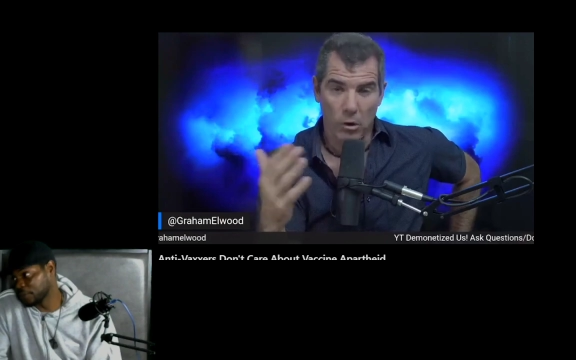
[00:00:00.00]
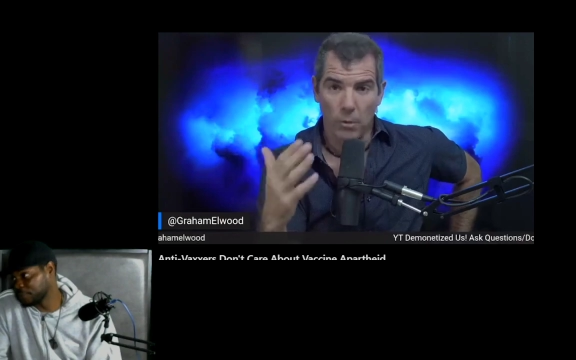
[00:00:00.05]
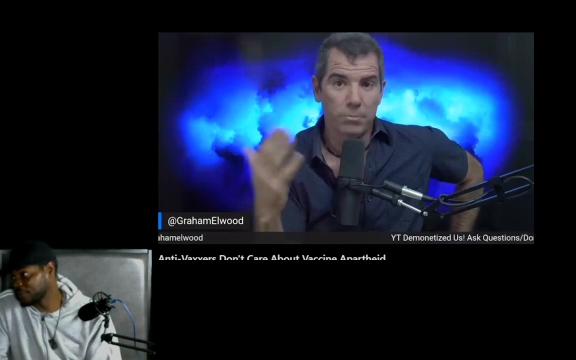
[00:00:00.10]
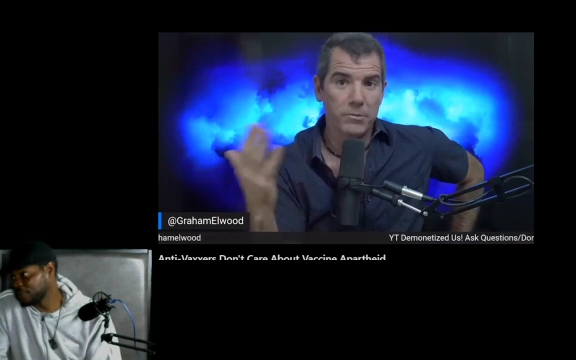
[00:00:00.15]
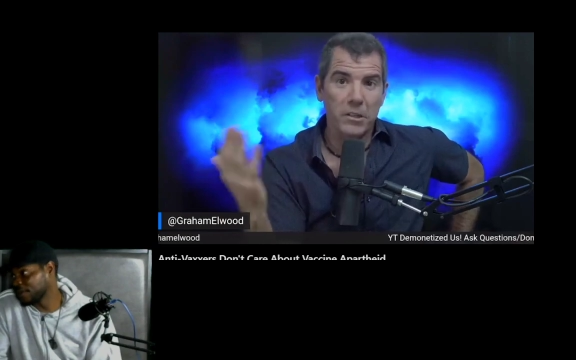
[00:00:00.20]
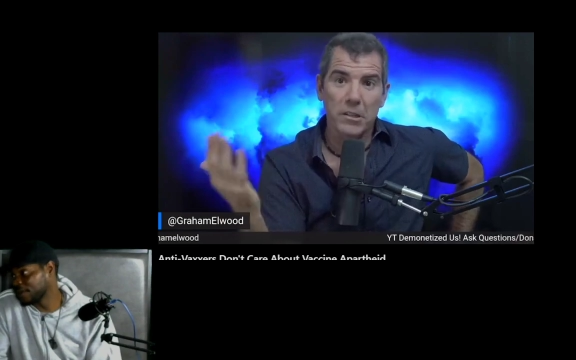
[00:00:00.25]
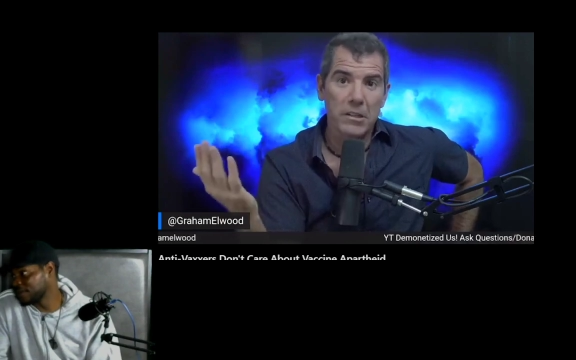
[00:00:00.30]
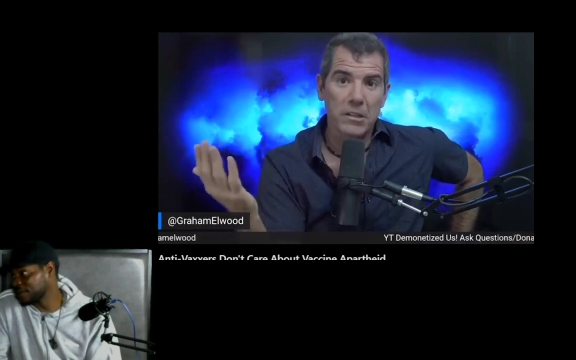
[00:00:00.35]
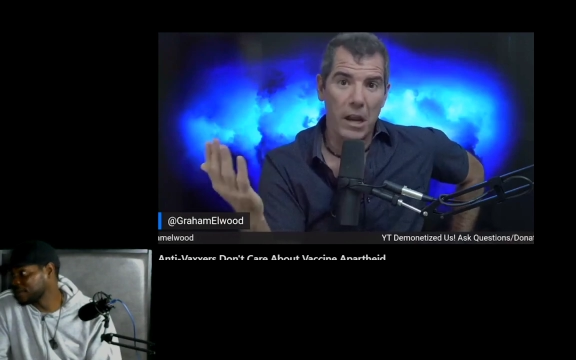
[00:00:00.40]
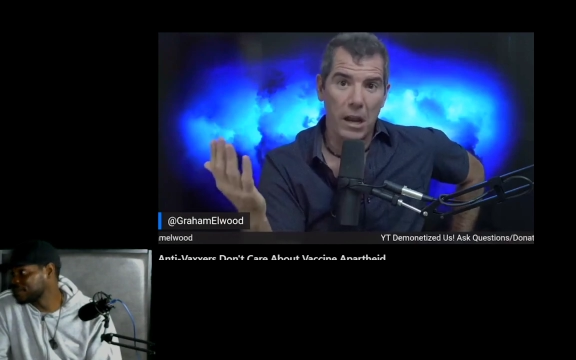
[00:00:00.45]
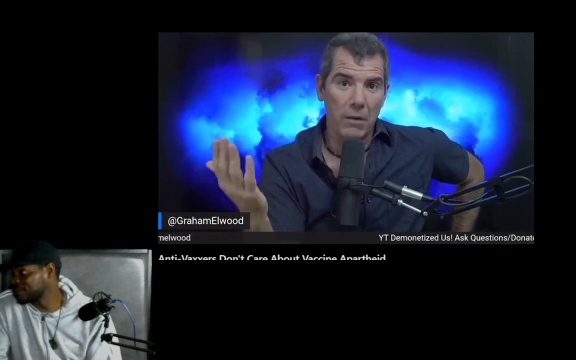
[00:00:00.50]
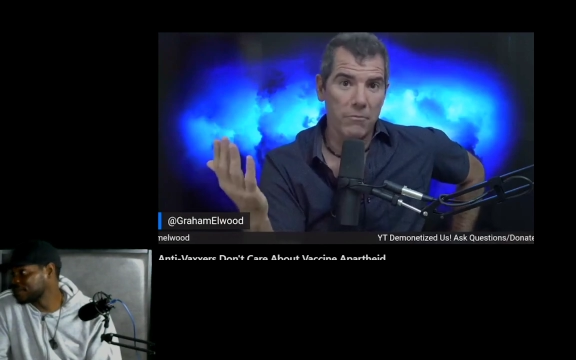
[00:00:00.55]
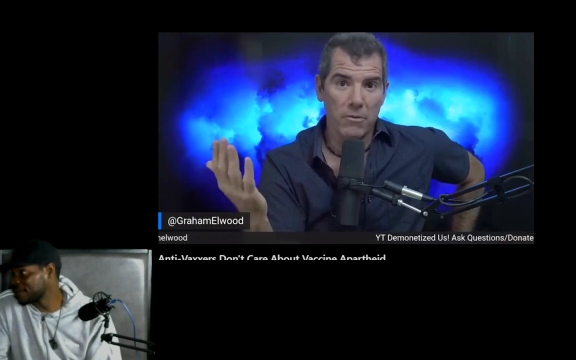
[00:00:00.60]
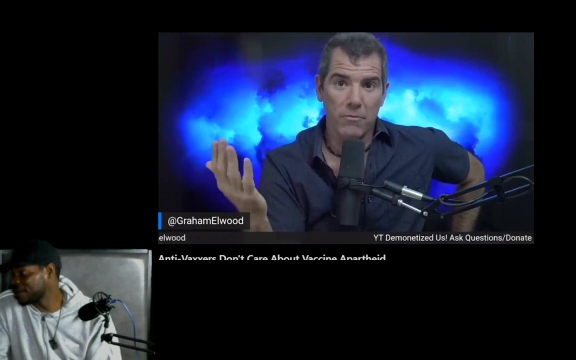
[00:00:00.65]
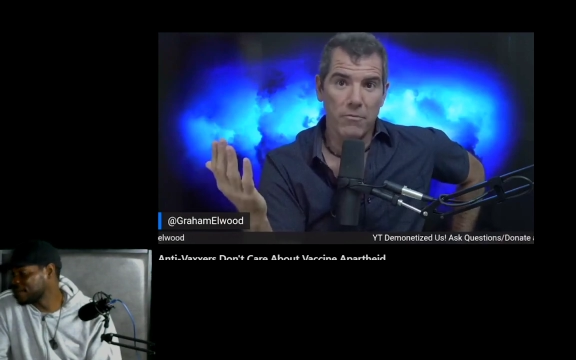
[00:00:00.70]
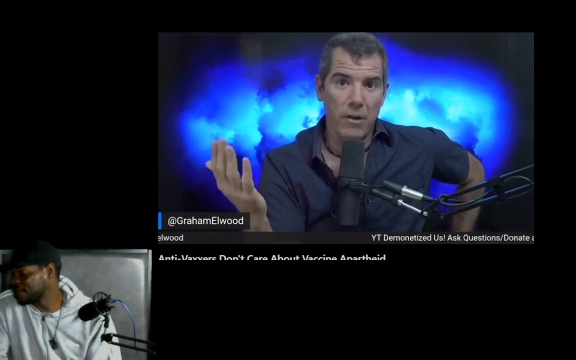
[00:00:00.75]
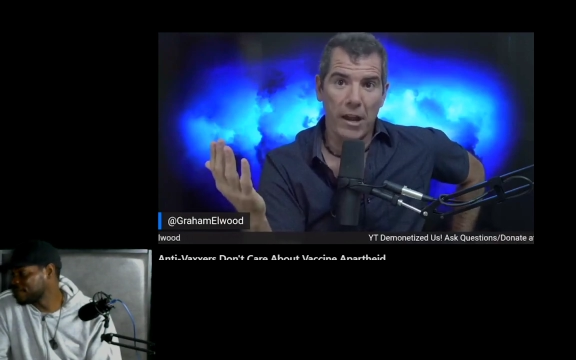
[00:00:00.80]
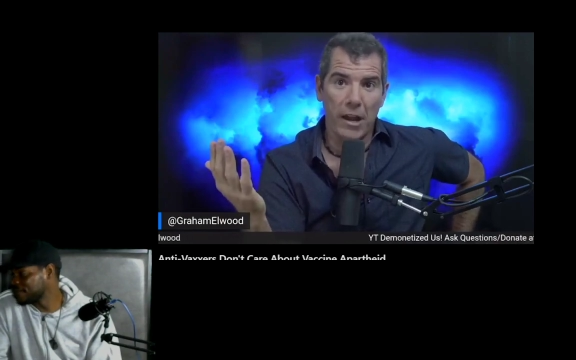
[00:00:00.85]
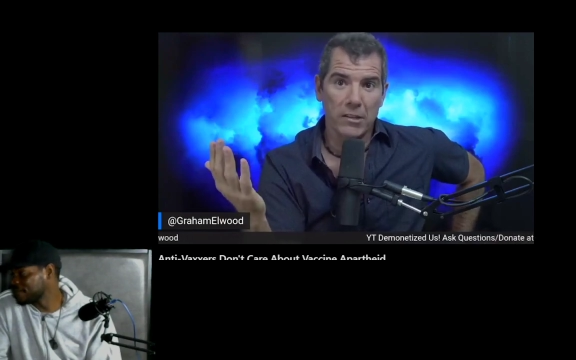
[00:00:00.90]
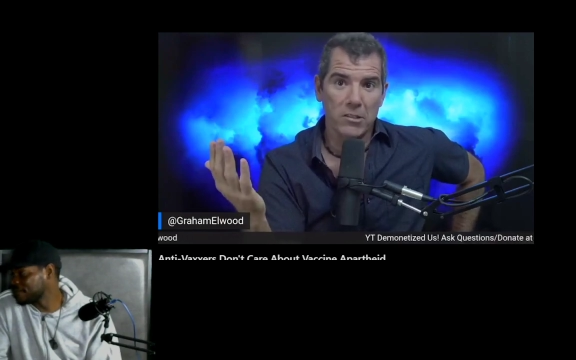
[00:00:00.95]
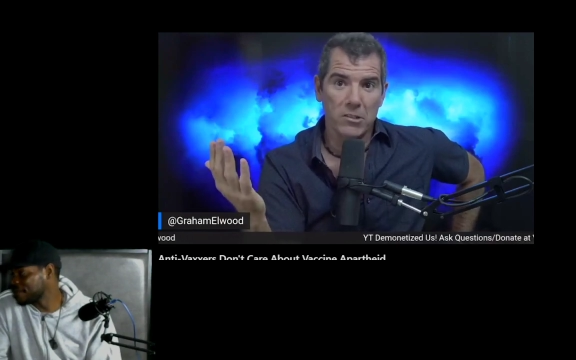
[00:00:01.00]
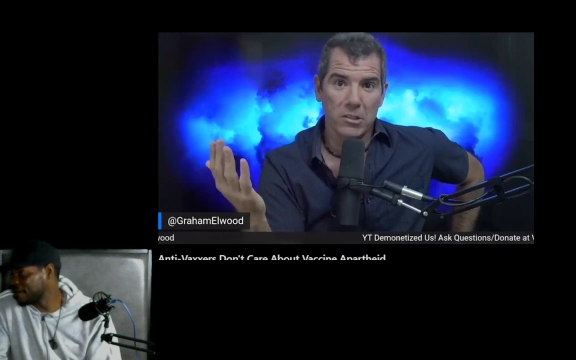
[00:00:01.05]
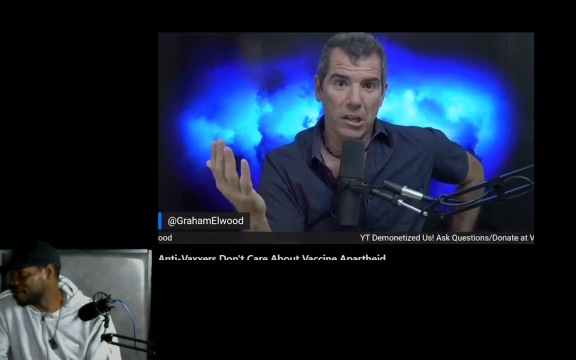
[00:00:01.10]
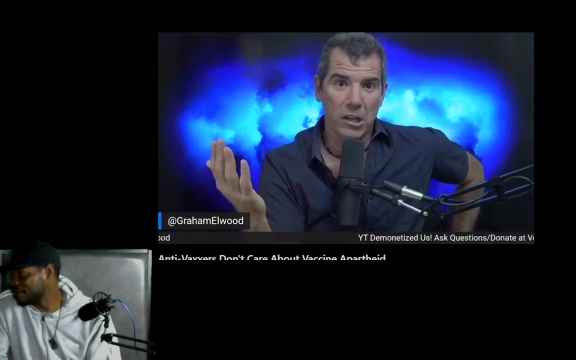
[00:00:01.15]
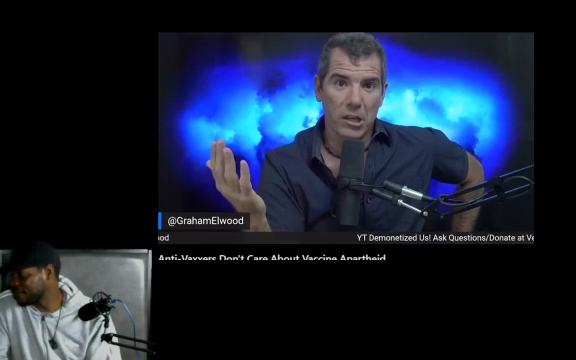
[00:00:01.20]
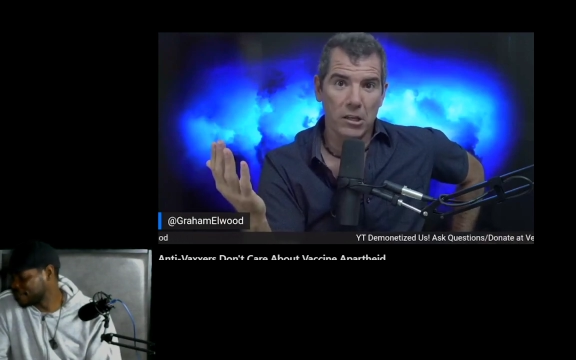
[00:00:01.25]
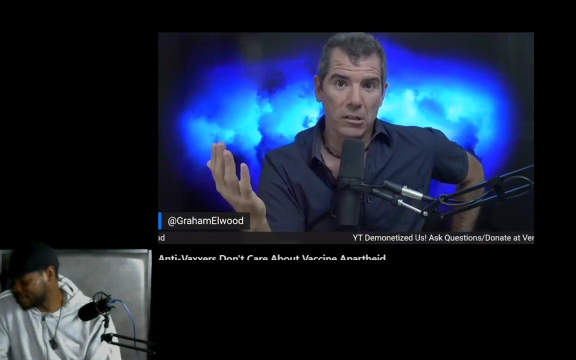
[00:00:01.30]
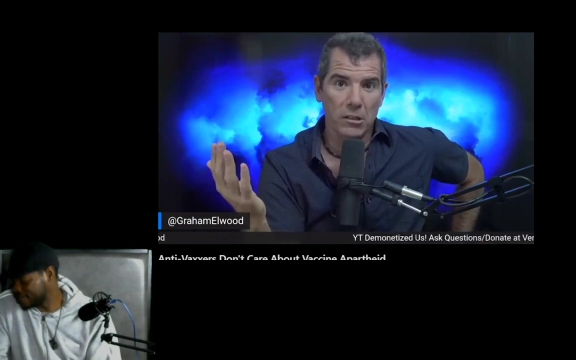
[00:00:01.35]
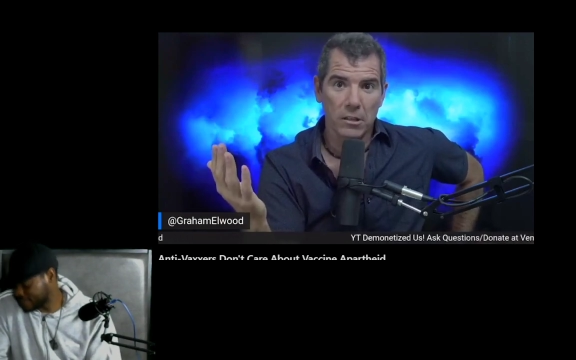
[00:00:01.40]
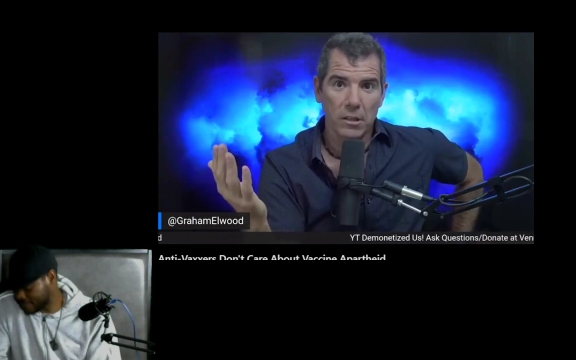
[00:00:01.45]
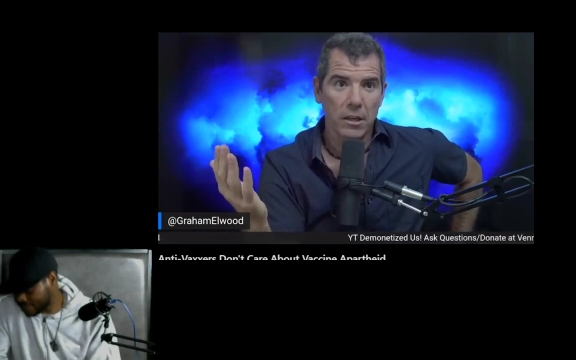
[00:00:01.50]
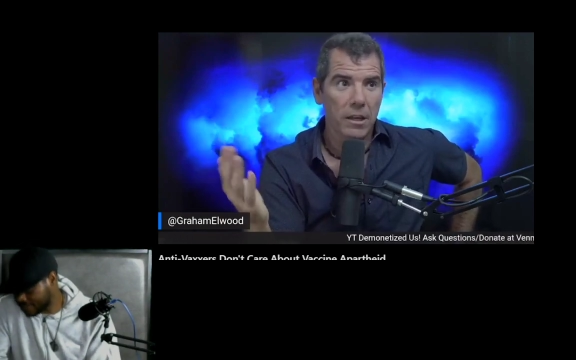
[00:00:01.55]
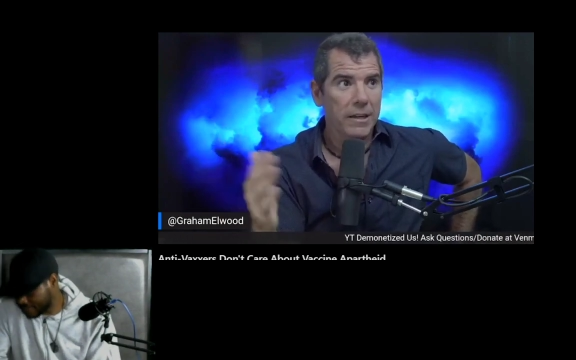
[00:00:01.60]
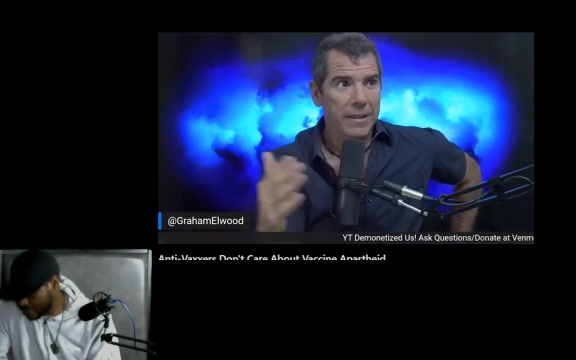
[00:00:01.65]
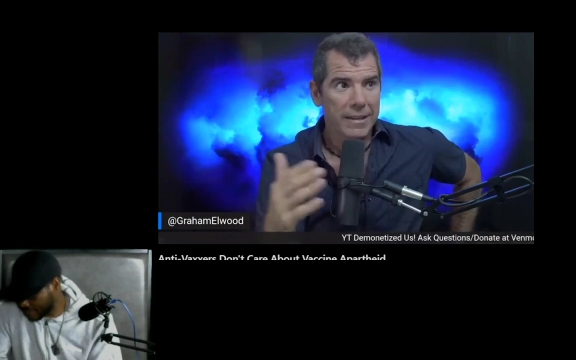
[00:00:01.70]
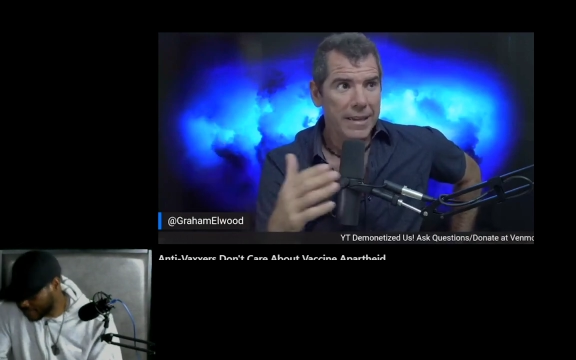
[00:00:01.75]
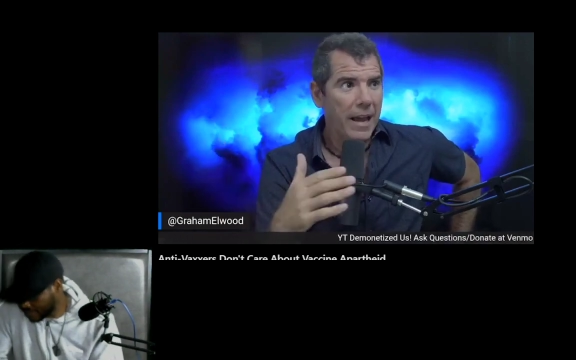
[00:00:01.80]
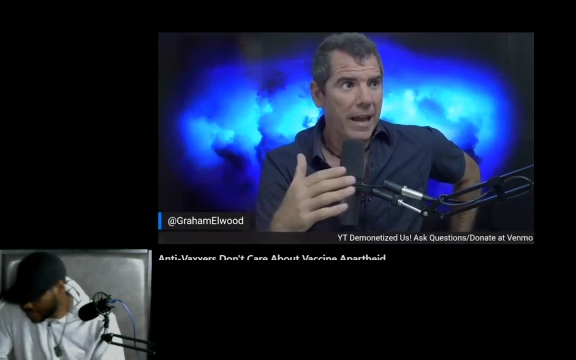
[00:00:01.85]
Trump didn't have the vaccine.